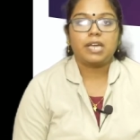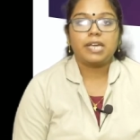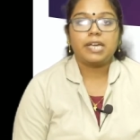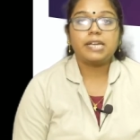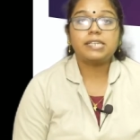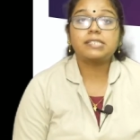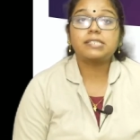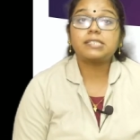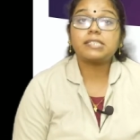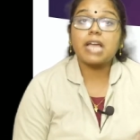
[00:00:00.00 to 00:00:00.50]

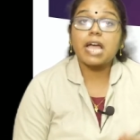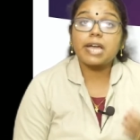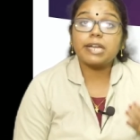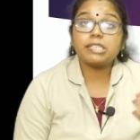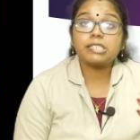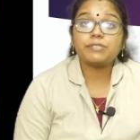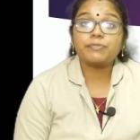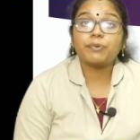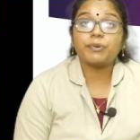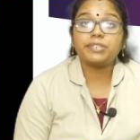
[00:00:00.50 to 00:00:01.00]
It
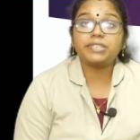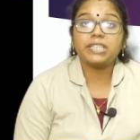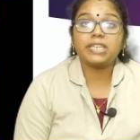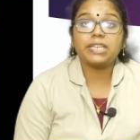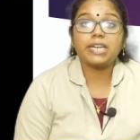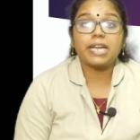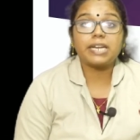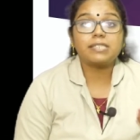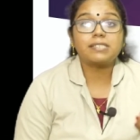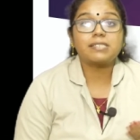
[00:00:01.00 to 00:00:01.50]
stands for the
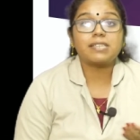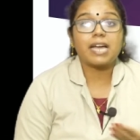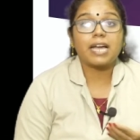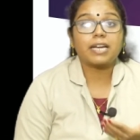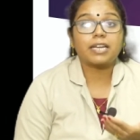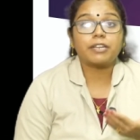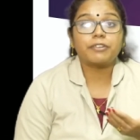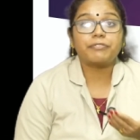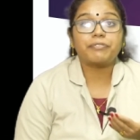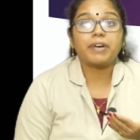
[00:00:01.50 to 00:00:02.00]
great
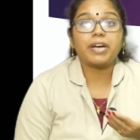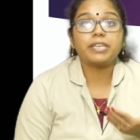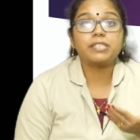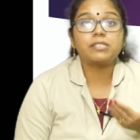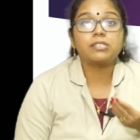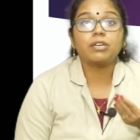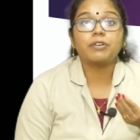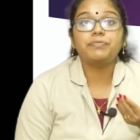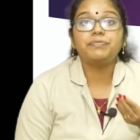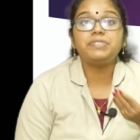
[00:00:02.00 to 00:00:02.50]

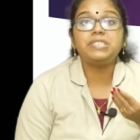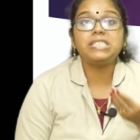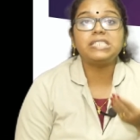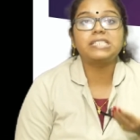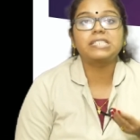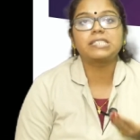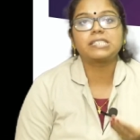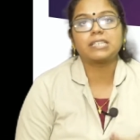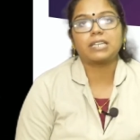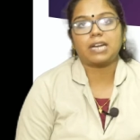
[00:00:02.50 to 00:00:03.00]
sacrifice of
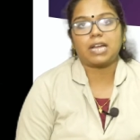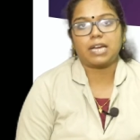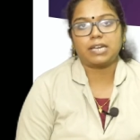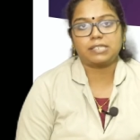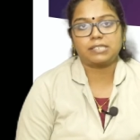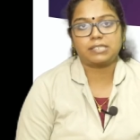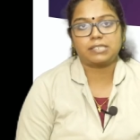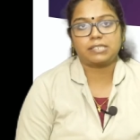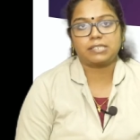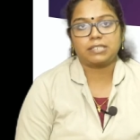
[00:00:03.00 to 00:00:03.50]
Jesus
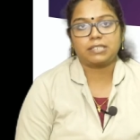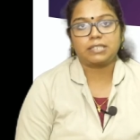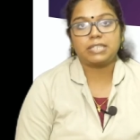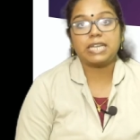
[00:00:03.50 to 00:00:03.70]
Christ,